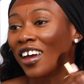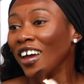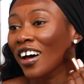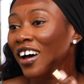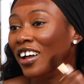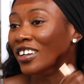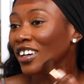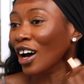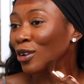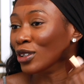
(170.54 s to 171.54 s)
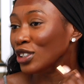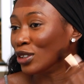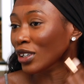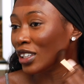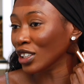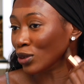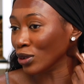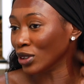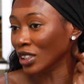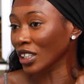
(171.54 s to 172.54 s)
And I was doing this
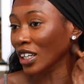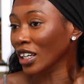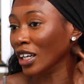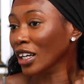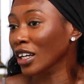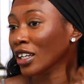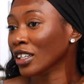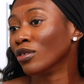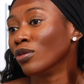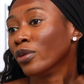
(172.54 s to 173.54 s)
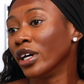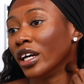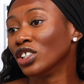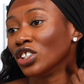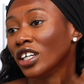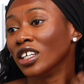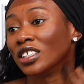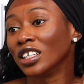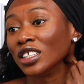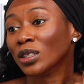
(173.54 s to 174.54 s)
routine which is
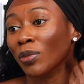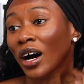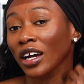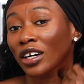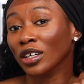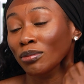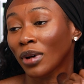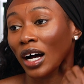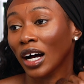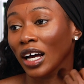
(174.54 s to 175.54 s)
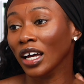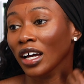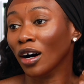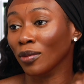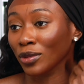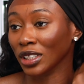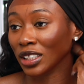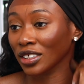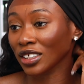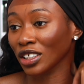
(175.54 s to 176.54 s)
inspired by Amrezy
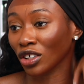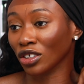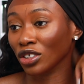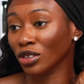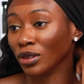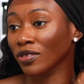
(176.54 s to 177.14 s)
because I saw her do it